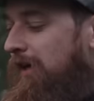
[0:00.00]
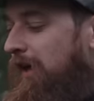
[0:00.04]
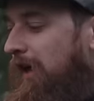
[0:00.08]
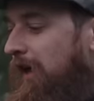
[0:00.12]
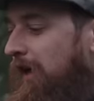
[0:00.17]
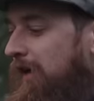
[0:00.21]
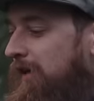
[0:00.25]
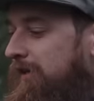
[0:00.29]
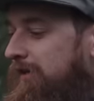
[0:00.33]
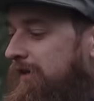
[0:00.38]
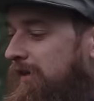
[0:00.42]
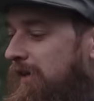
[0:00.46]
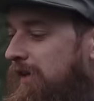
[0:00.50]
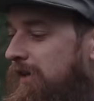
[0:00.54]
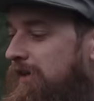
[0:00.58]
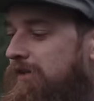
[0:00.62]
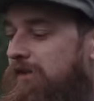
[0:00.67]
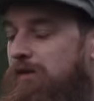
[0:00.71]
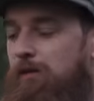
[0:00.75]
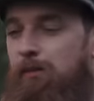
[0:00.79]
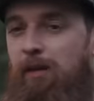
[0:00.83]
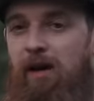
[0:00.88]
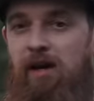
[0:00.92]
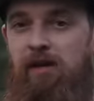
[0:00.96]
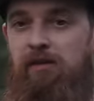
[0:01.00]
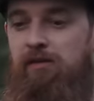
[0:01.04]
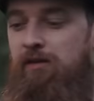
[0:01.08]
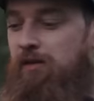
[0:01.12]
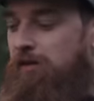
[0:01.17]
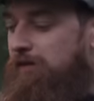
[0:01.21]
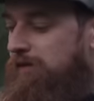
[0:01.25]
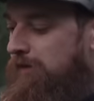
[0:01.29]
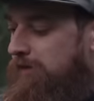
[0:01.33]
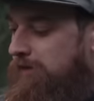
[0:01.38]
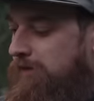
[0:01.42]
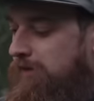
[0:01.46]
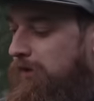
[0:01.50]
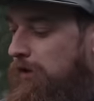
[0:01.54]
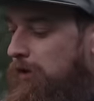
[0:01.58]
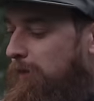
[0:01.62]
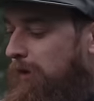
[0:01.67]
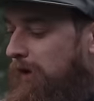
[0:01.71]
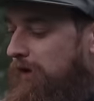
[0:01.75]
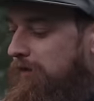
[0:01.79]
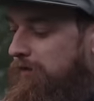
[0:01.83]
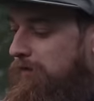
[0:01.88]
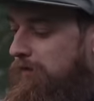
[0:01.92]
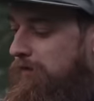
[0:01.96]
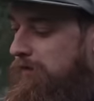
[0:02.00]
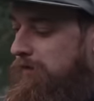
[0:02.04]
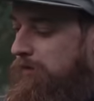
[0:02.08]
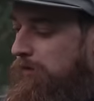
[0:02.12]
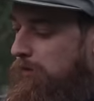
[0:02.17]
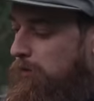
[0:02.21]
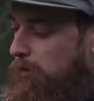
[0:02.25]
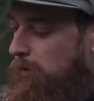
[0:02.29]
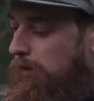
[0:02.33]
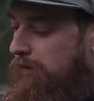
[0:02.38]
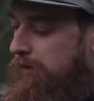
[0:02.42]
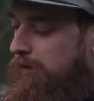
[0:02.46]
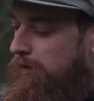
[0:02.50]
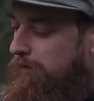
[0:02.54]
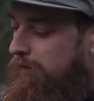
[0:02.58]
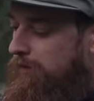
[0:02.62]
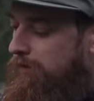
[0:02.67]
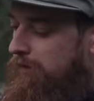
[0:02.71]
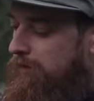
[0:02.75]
And each of the batteries, there's 2 batteries, you've got one either